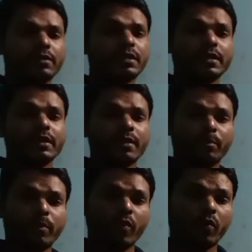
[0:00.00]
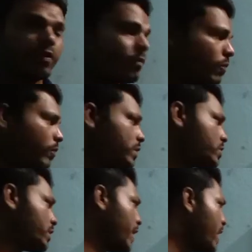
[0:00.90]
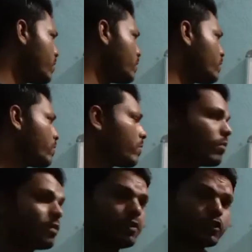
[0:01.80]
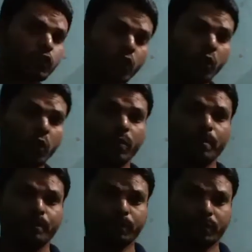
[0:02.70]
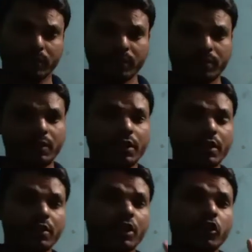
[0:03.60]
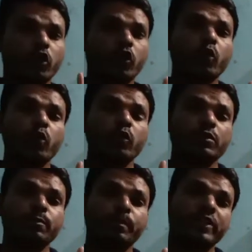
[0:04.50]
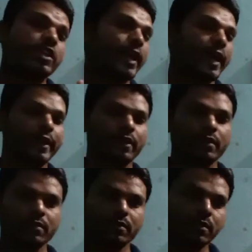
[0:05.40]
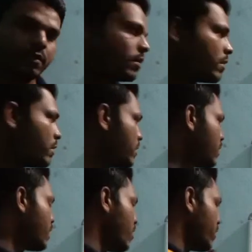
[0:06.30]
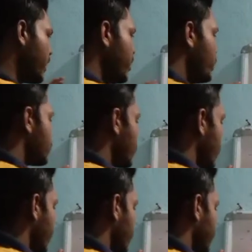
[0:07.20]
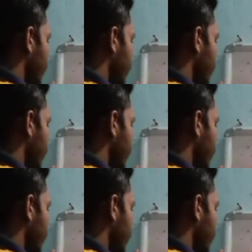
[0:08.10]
a compound which can show the 2 special characters. Already you saw